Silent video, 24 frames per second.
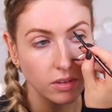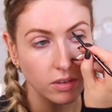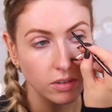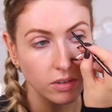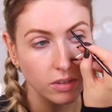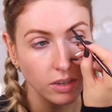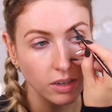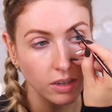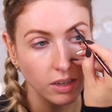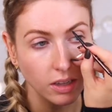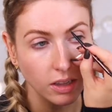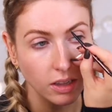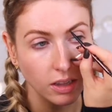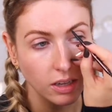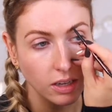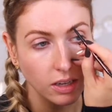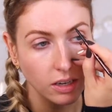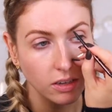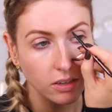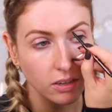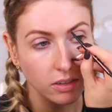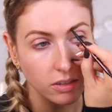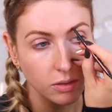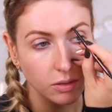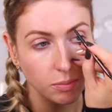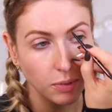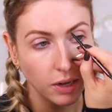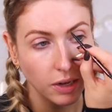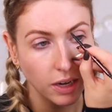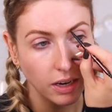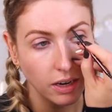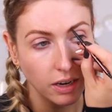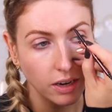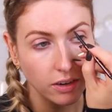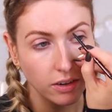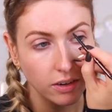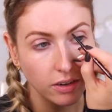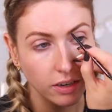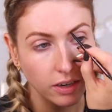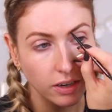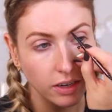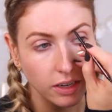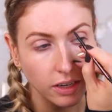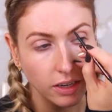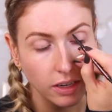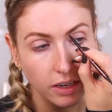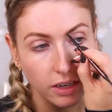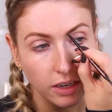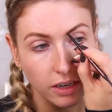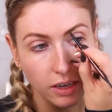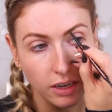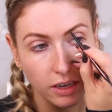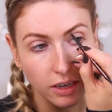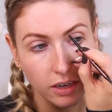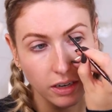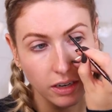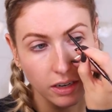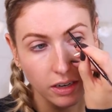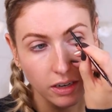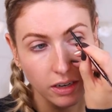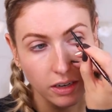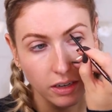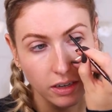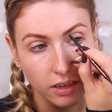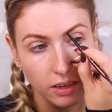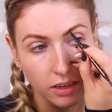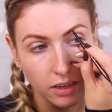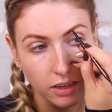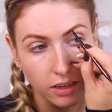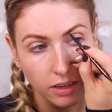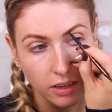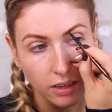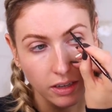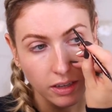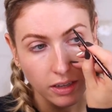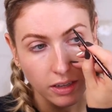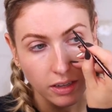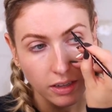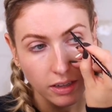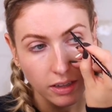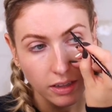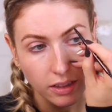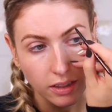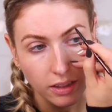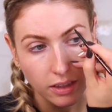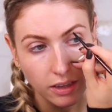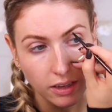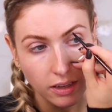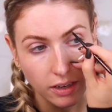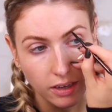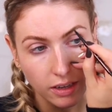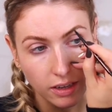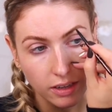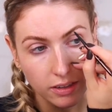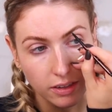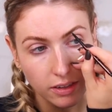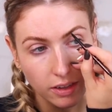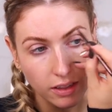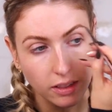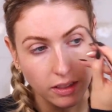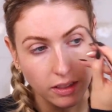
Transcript: There's like a little spot under here that needs a